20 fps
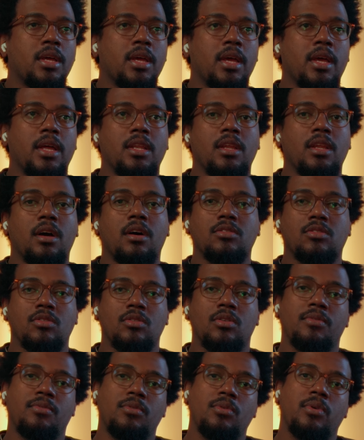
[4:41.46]
And also,
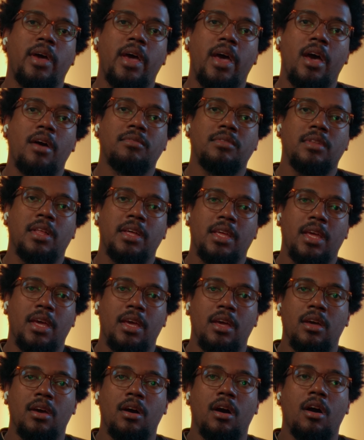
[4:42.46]
if you have like
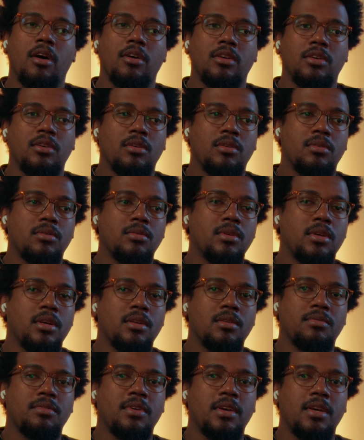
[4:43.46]
an audio
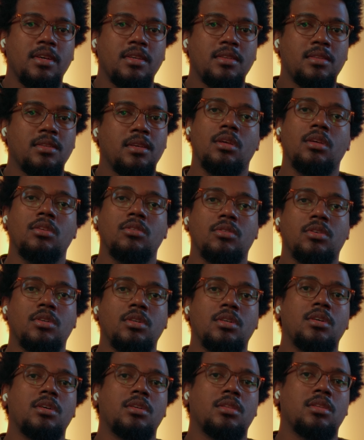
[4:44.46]
interface, you
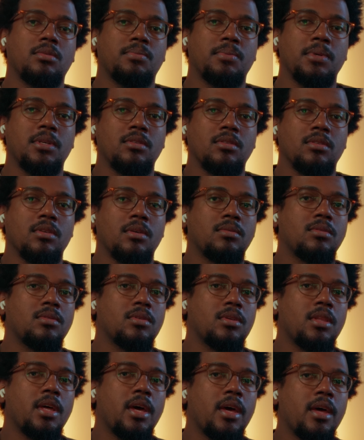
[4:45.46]
could hook the speakers up to
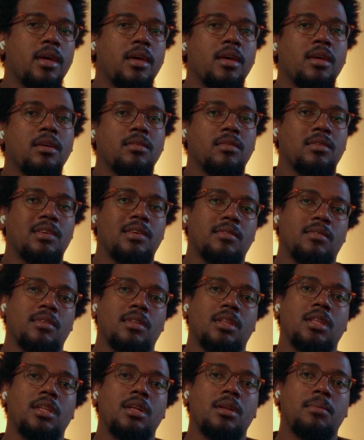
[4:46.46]
that to give it a
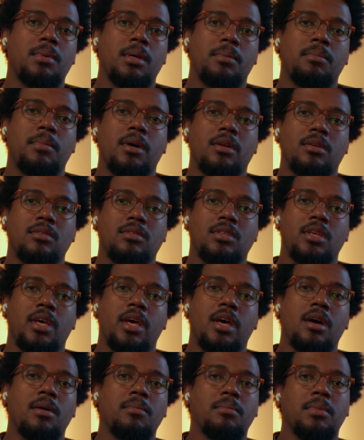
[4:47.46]
little bit better
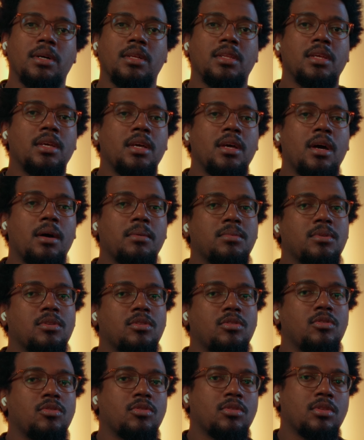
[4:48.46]
sound, but I'm just
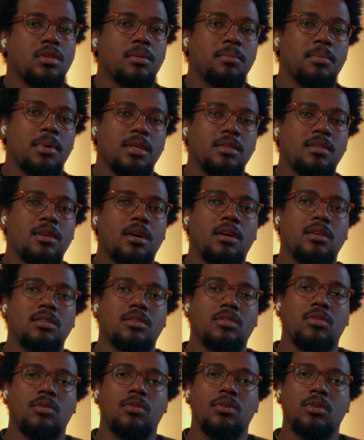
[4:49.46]
using the bass aux
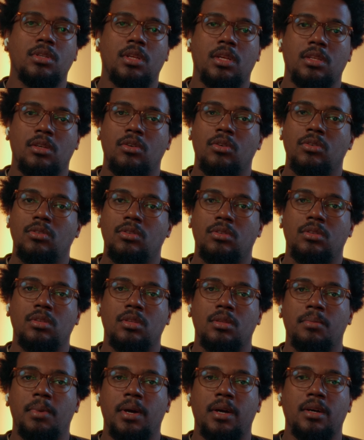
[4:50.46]
cord that goes into
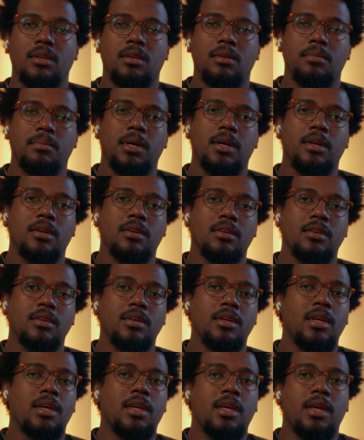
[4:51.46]
the back of the monitor.
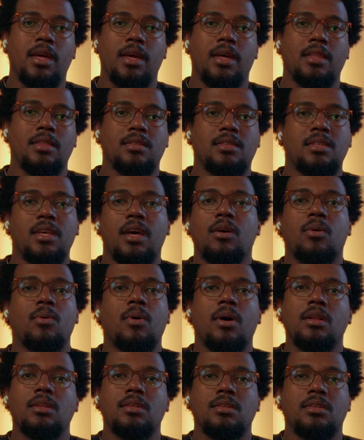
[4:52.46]
And the sound
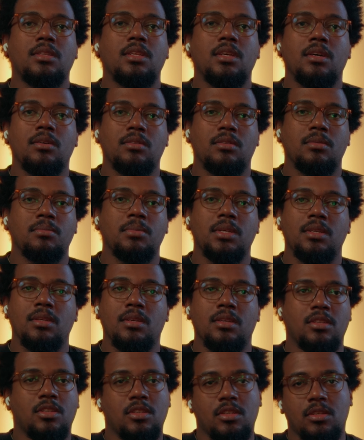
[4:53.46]
quality still, to me,
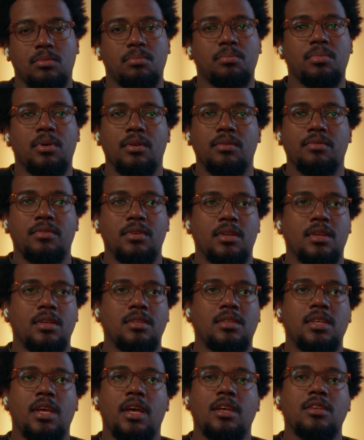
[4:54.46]
it's just perfect. It
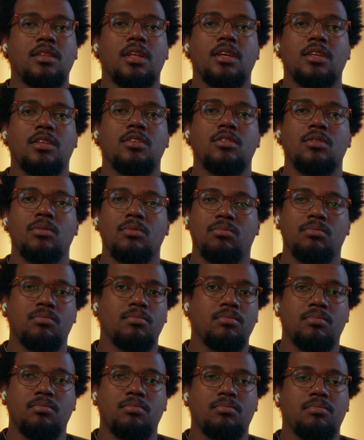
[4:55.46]
sounds like you're
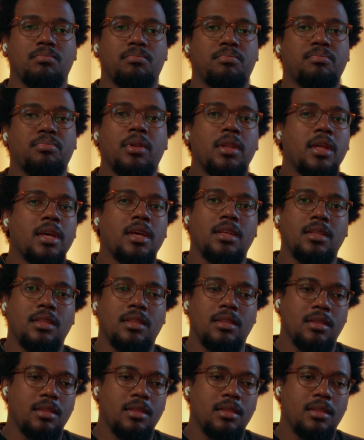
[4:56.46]
playing,